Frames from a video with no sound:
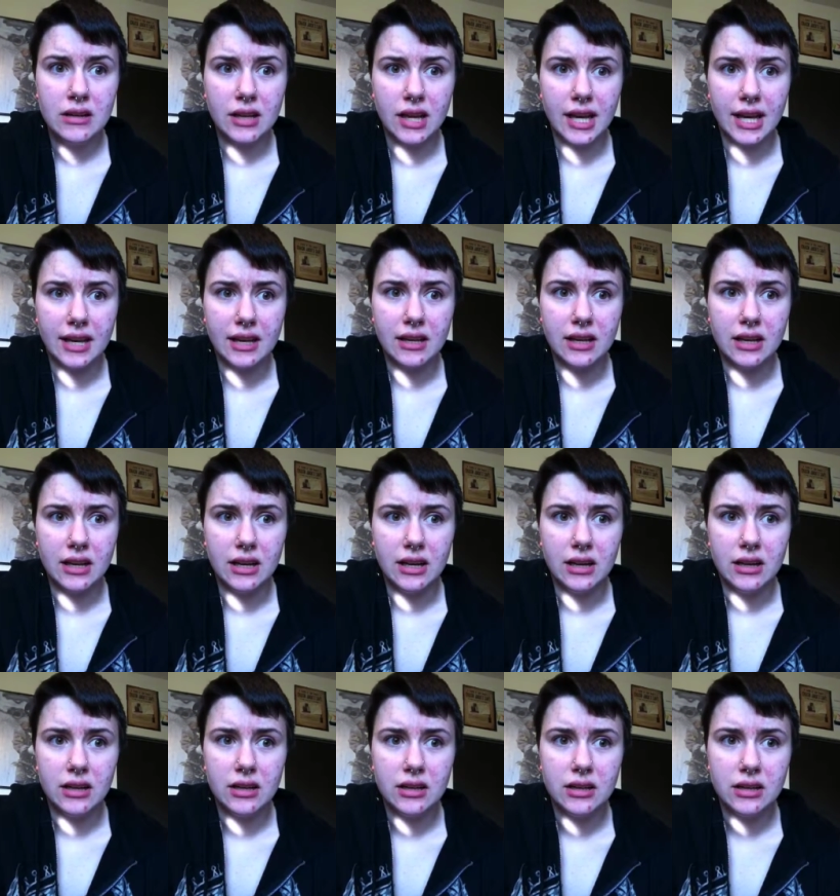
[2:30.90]
like,
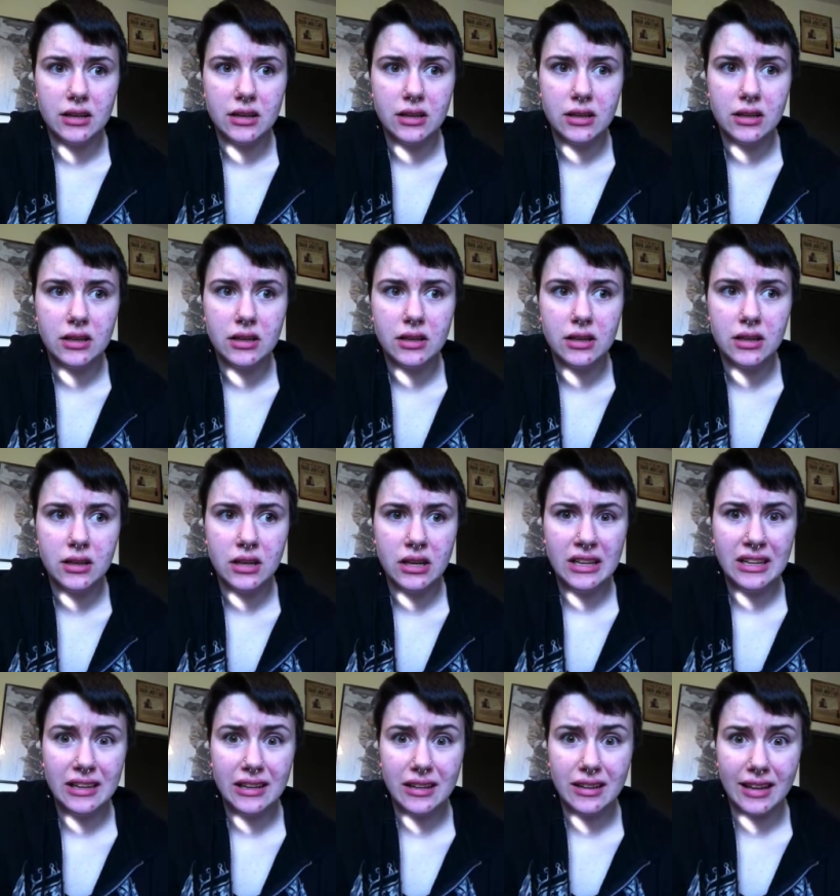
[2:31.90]
uh,
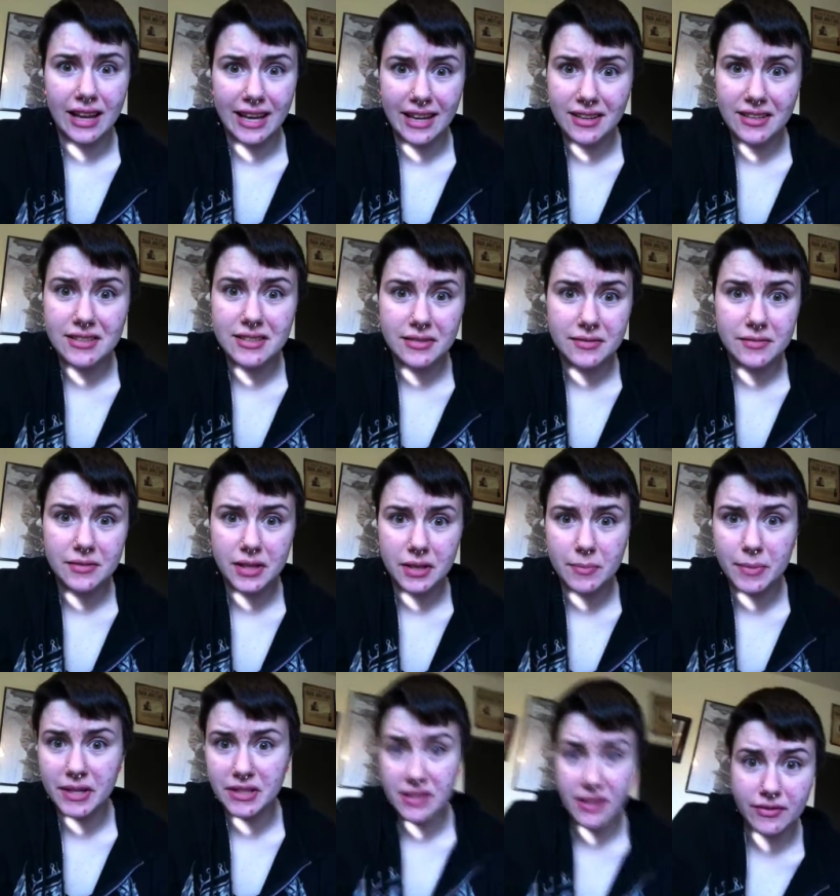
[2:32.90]
late
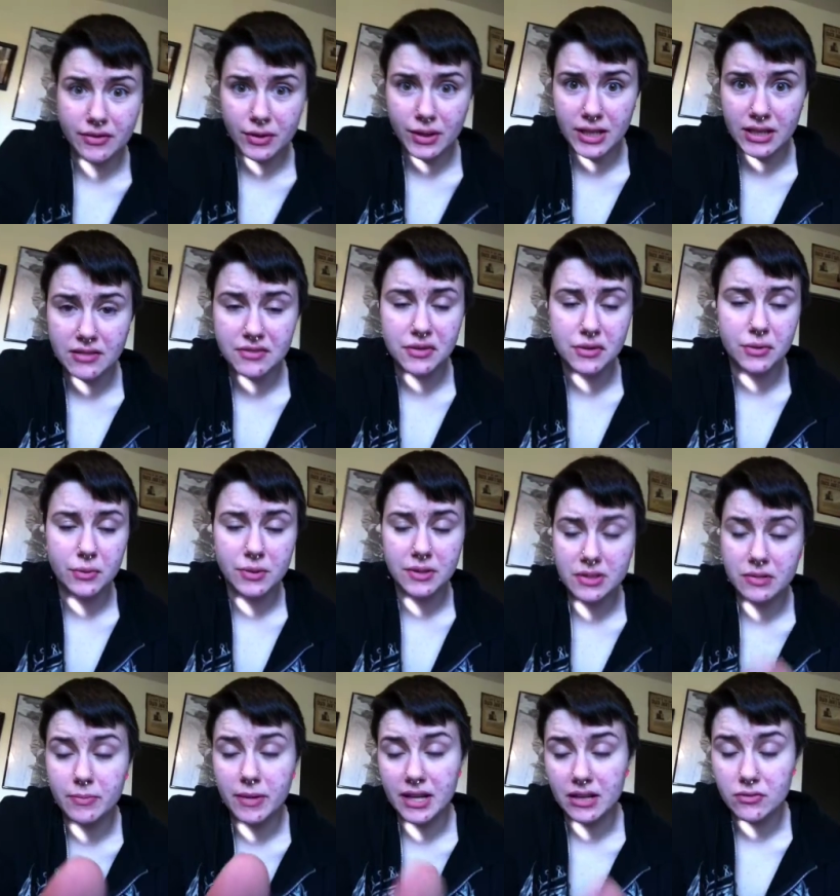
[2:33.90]
compared to everyone else who was
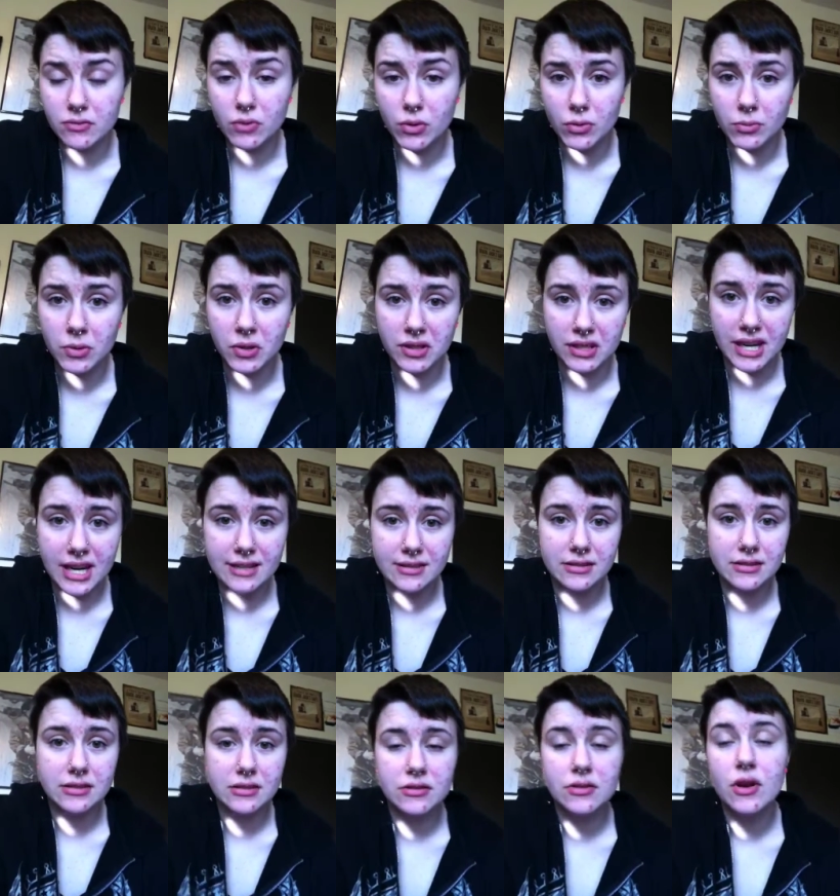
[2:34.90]
in my normal
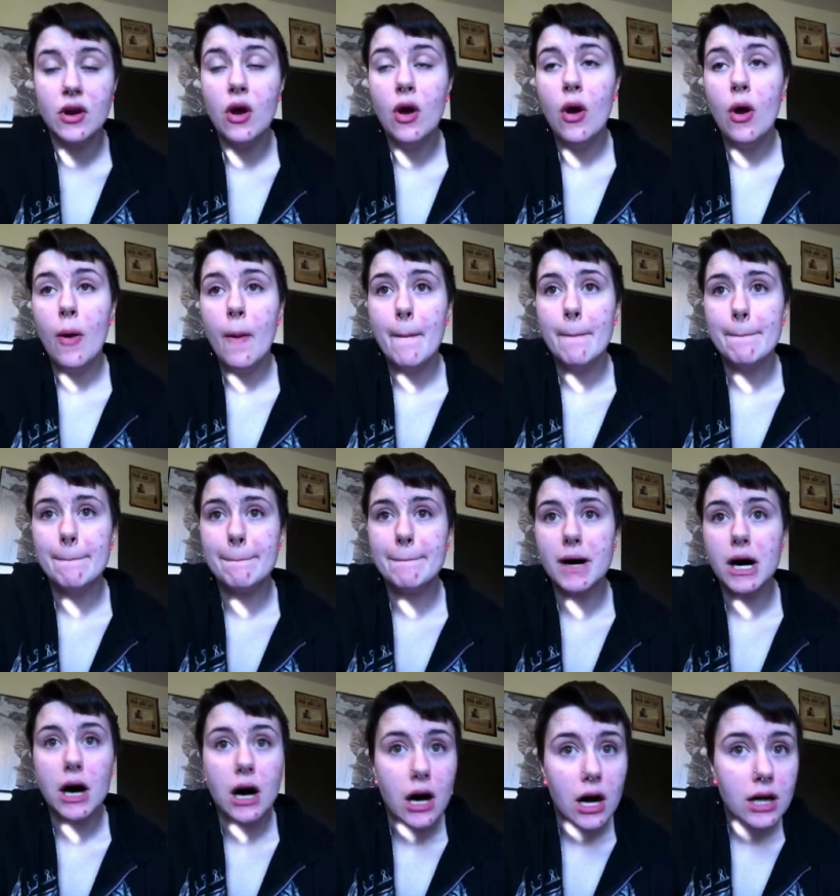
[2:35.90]
classes,
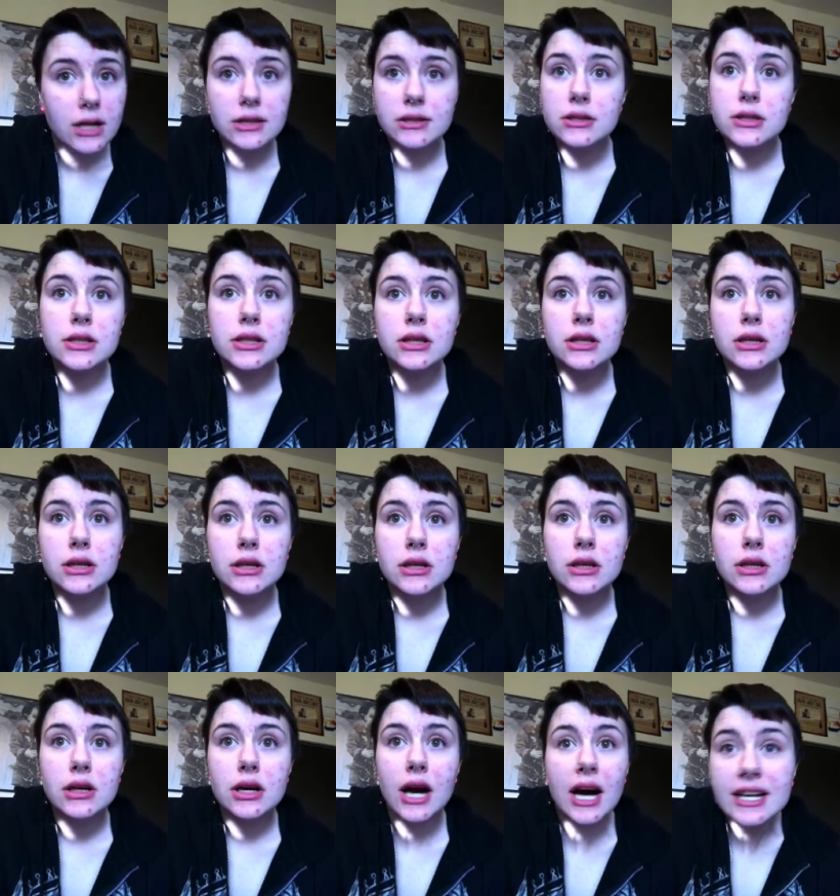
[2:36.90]
but
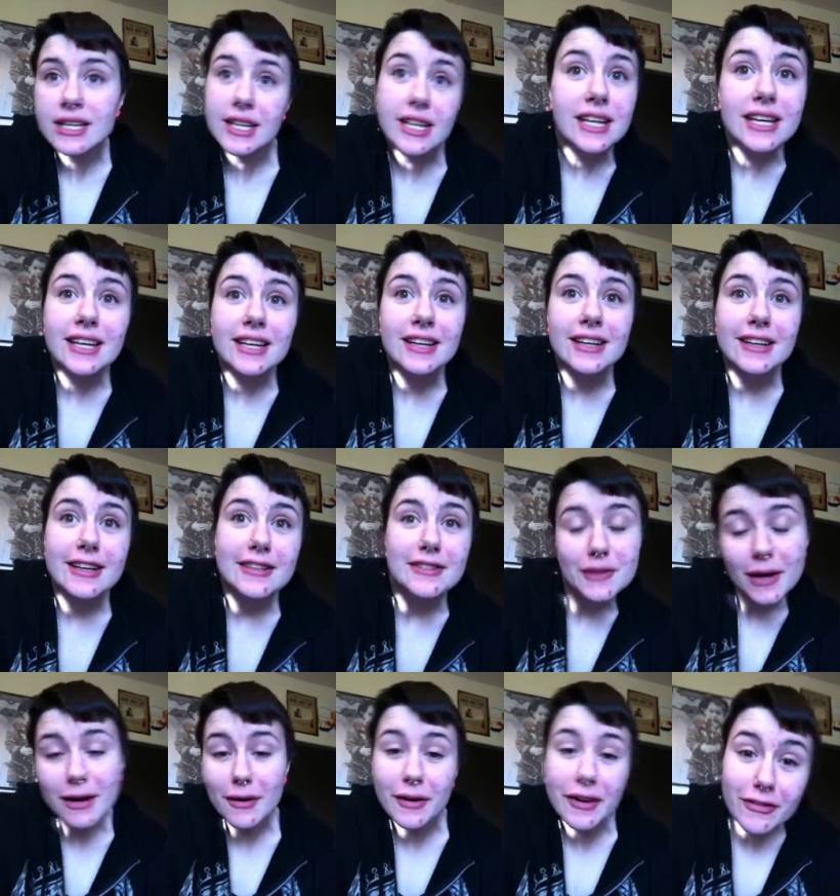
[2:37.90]
I did it,
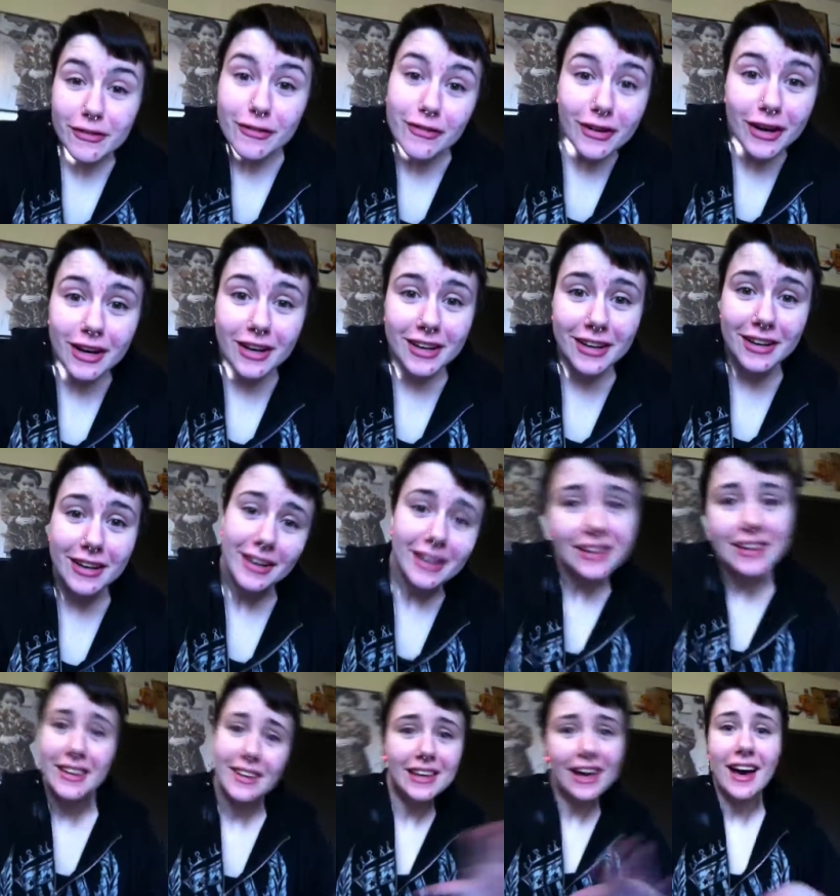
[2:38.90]
so I don't give a fuck
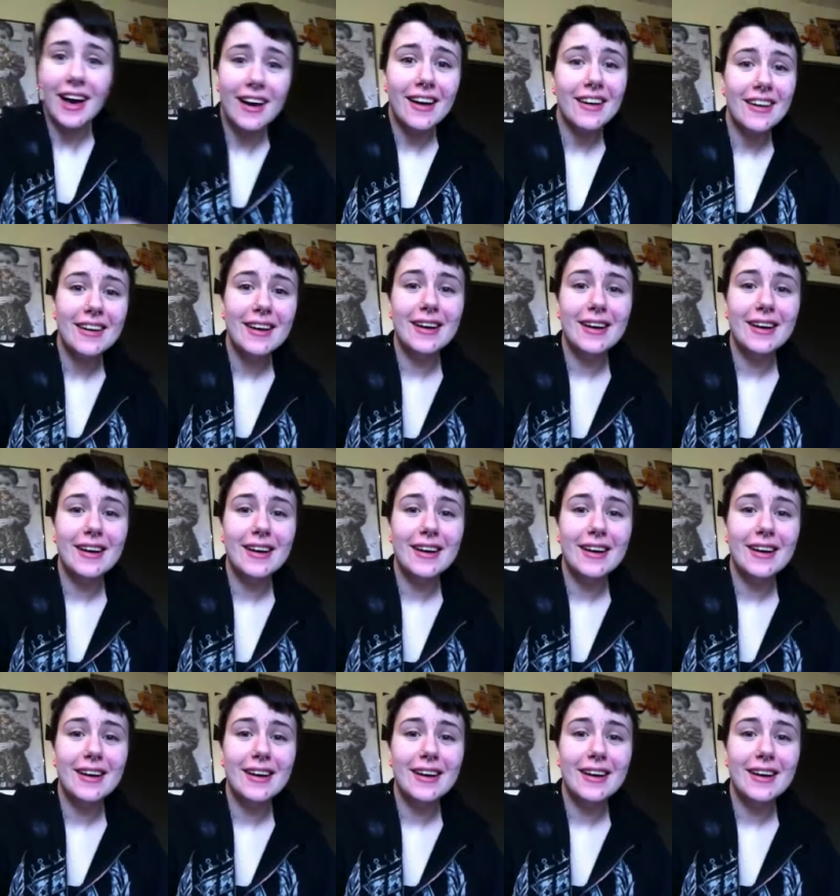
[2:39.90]
yeah.